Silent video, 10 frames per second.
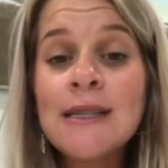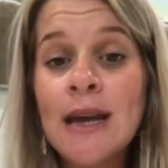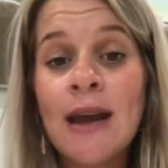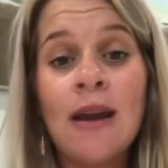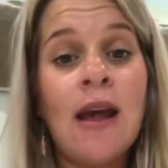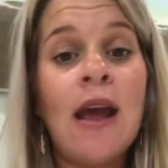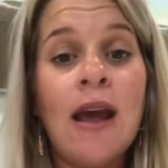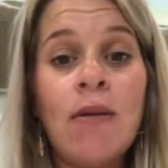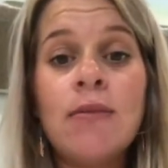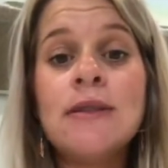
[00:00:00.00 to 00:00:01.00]
And
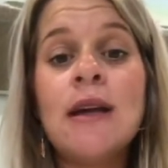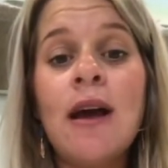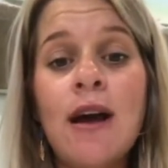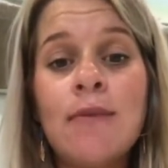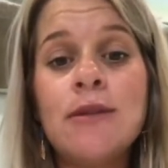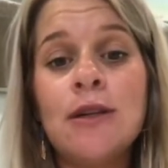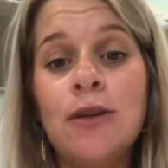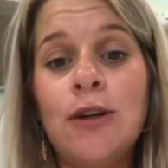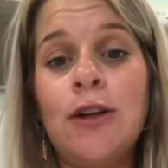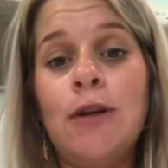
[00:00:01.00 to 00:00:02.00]
it was
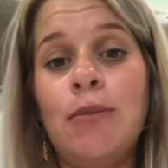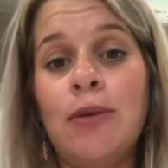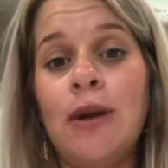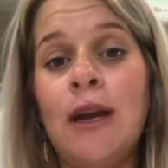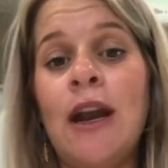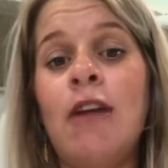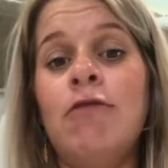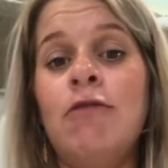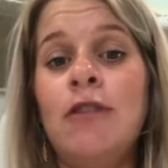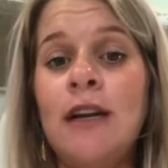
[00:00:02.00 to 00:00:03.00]
absolutely brilliant and
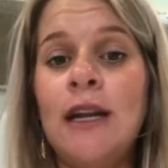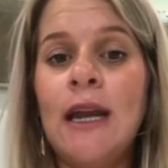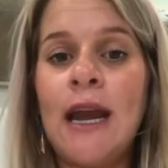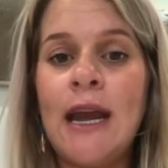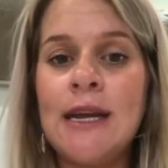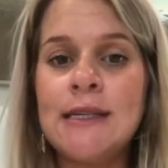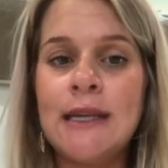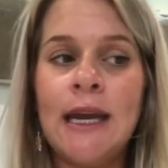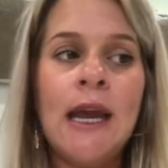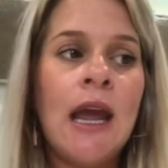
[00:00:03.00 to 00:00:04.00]
really easily